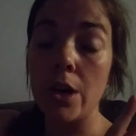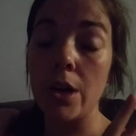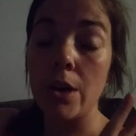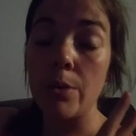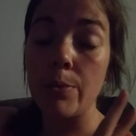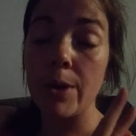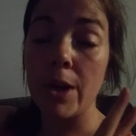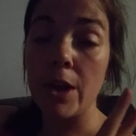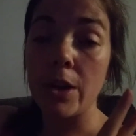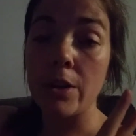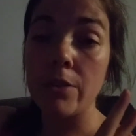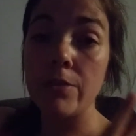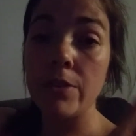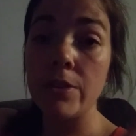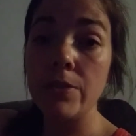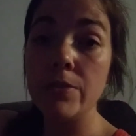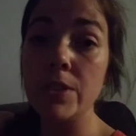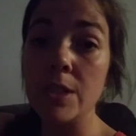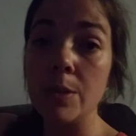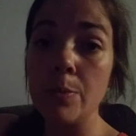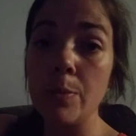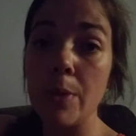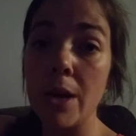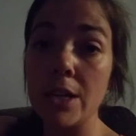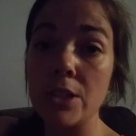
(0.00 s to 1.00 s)
we got a
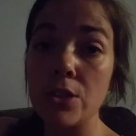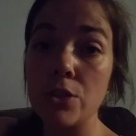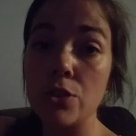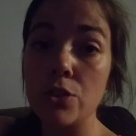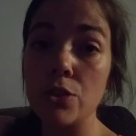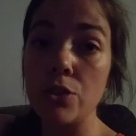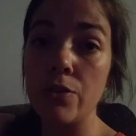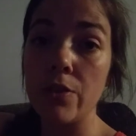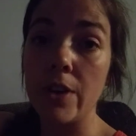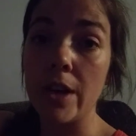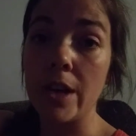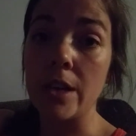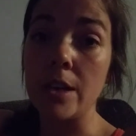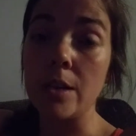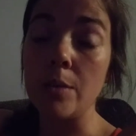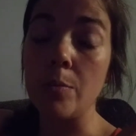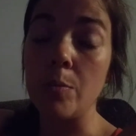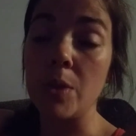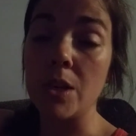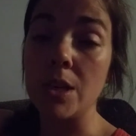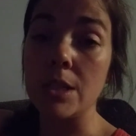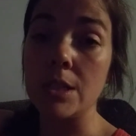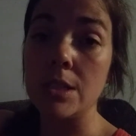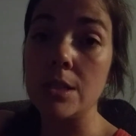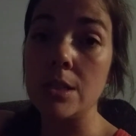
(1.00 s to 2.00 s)
15 passenger van,
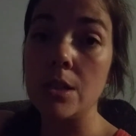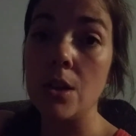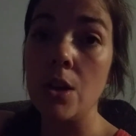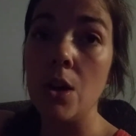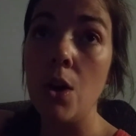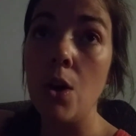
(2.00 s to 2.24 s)
but it's